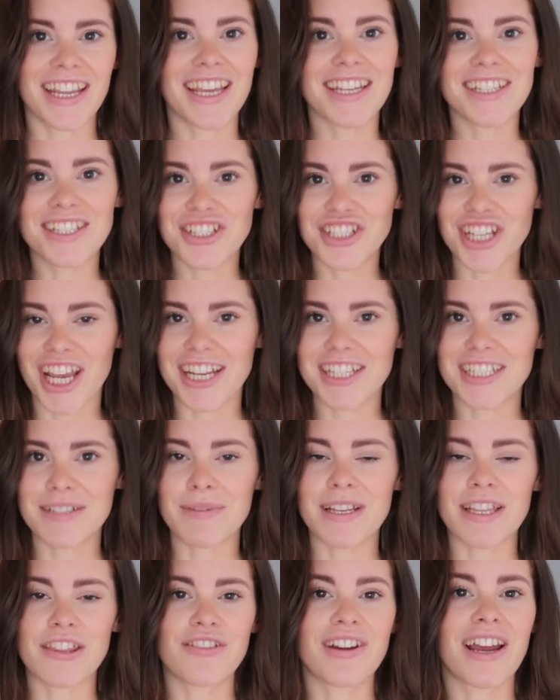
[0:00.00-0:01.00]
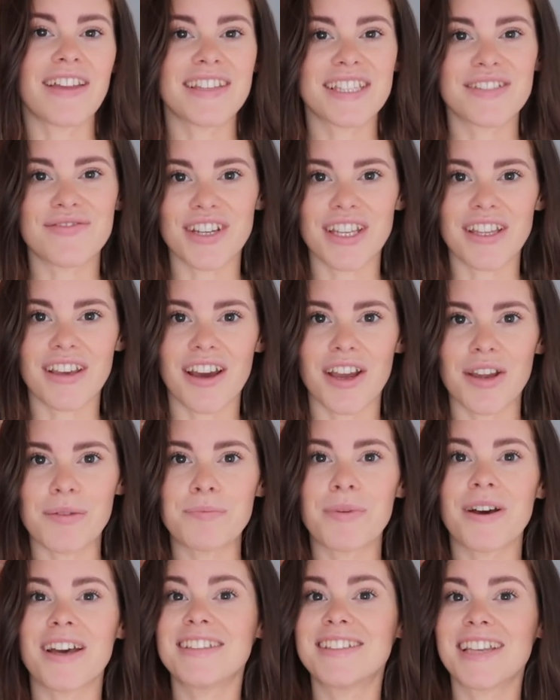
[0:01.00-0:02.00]
interchangeably throughout this video,
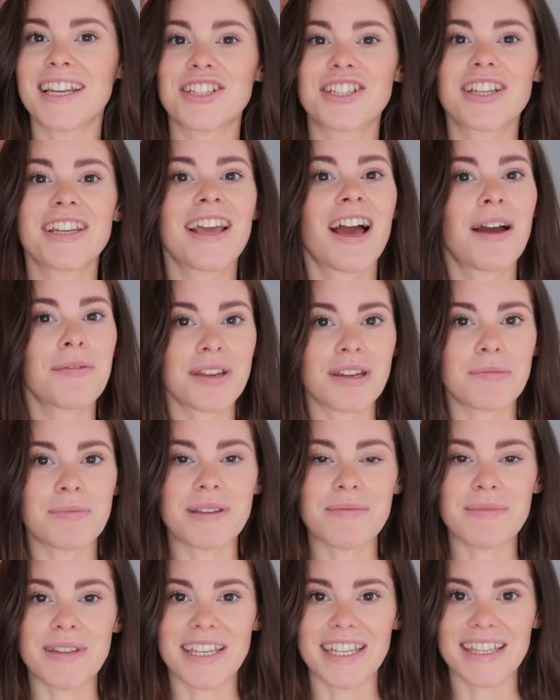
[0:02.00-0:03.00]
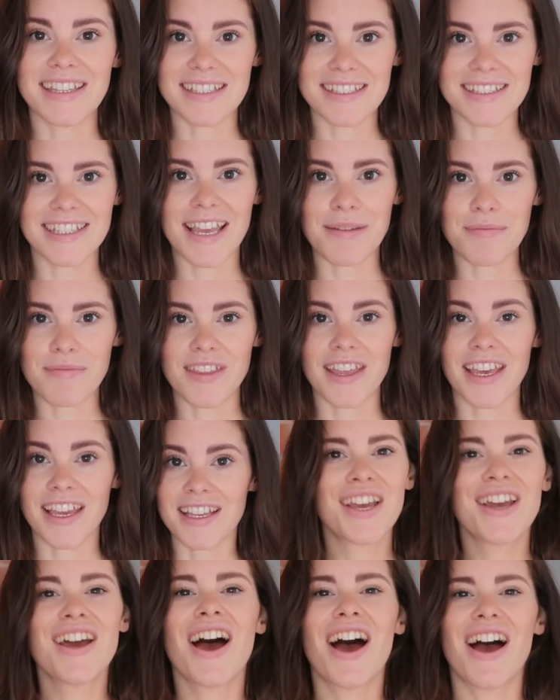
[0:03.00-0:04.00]
but essentially I'm going to be meaning the same thing.
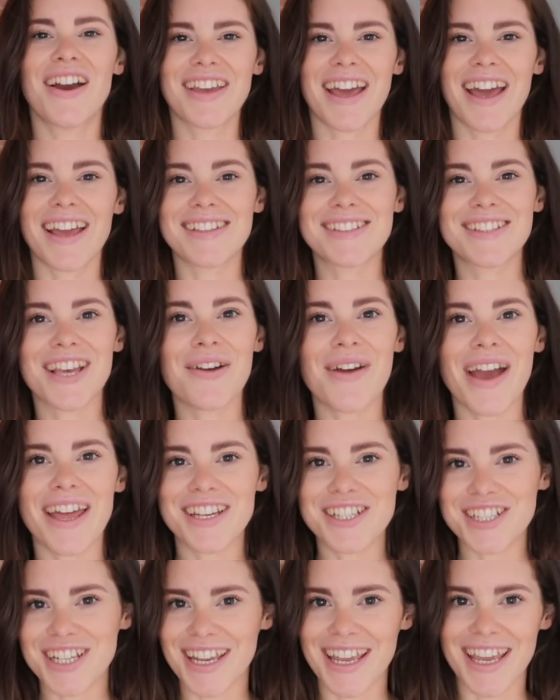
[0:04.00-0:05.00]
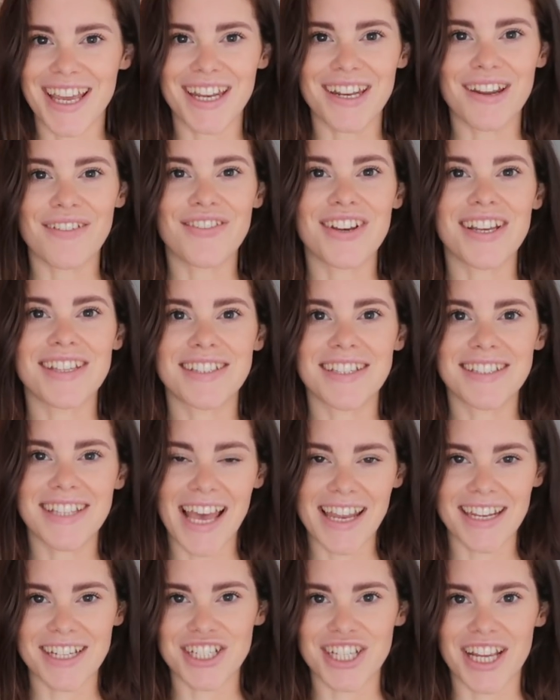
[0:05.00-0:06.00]
Okay, so energy in versus
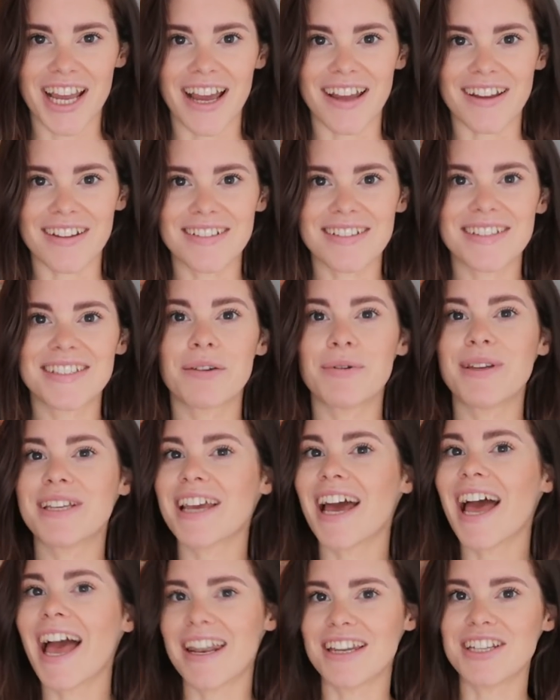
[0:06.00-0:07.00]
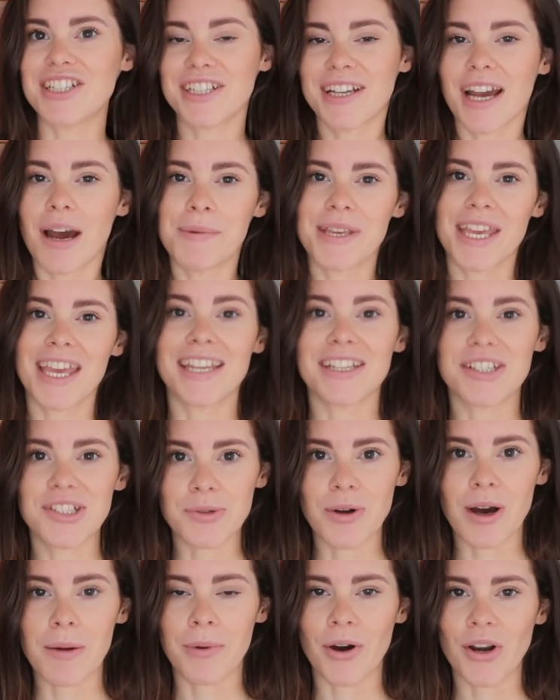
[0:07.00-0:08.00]
energy out. So we get energy coming
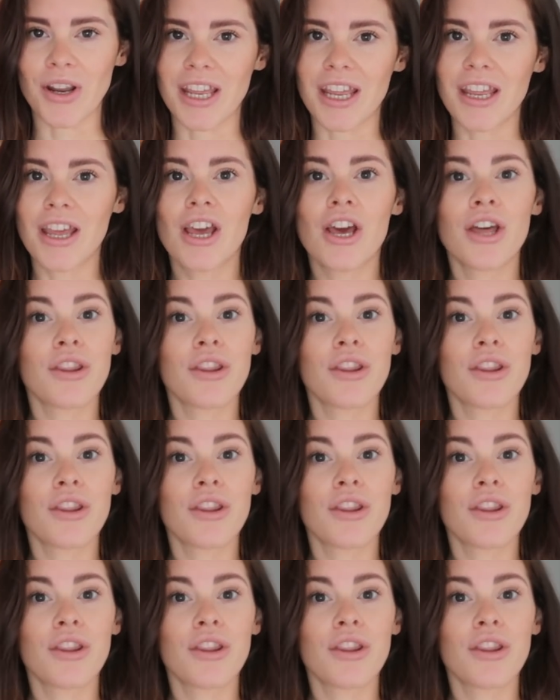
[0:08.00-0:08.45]
into our body